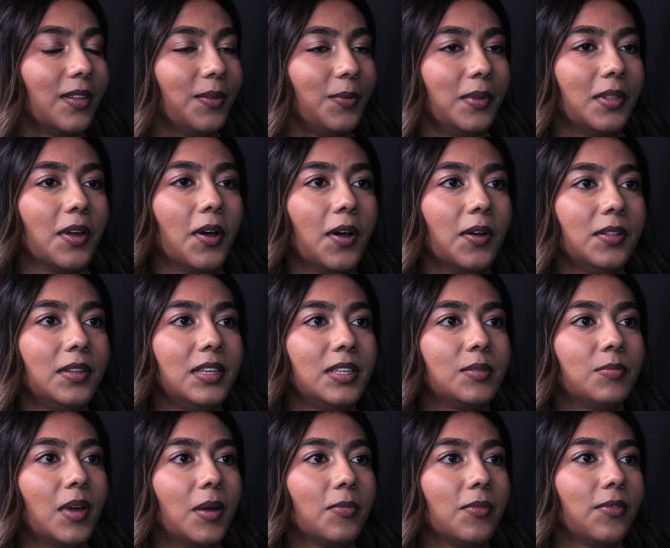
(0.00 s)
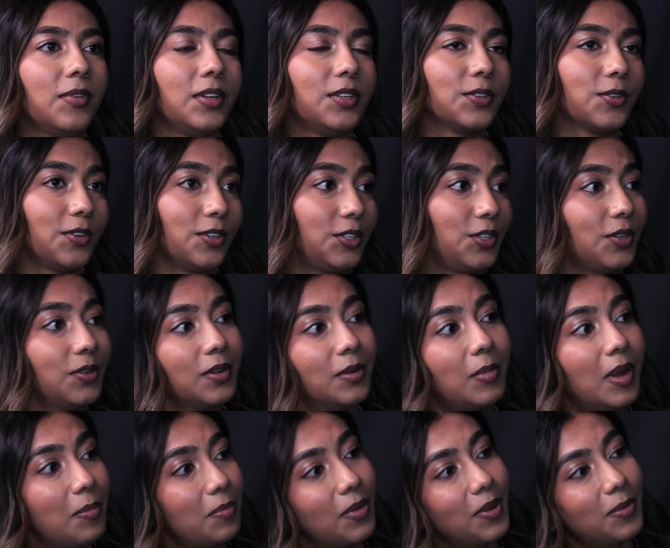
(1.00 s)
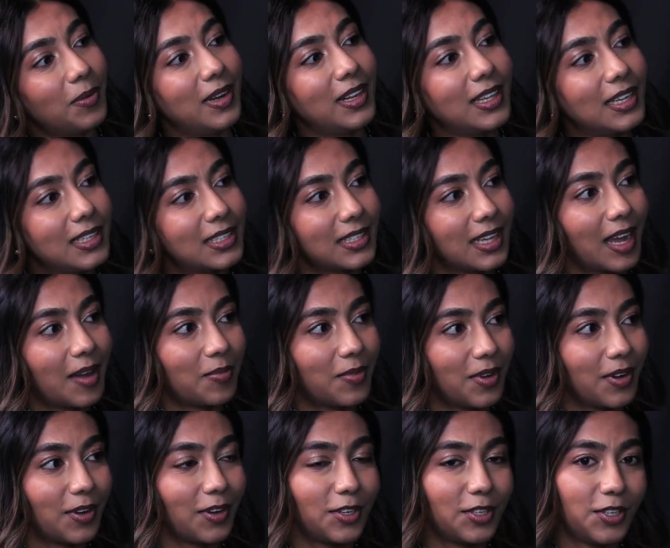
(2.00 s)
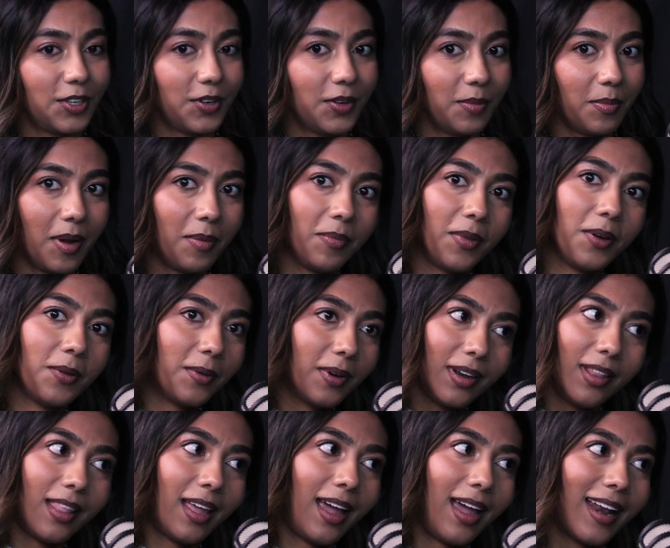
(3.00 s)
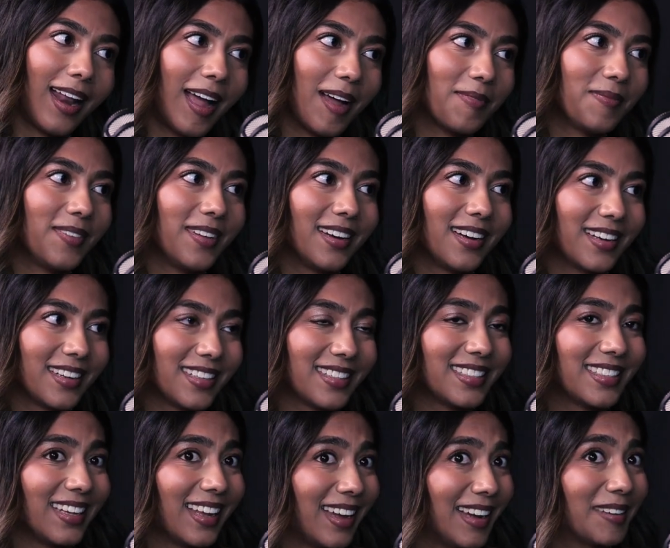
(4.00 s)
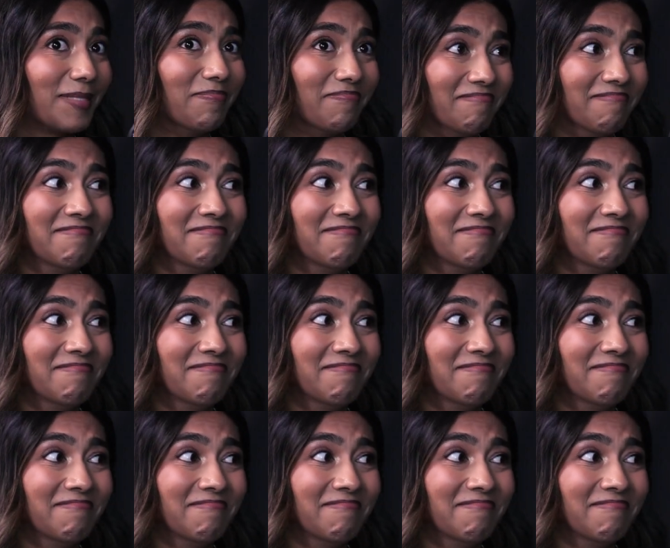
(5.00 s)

with all these memories, or do you remember when this happened, or do you remember when that happened? And it's like,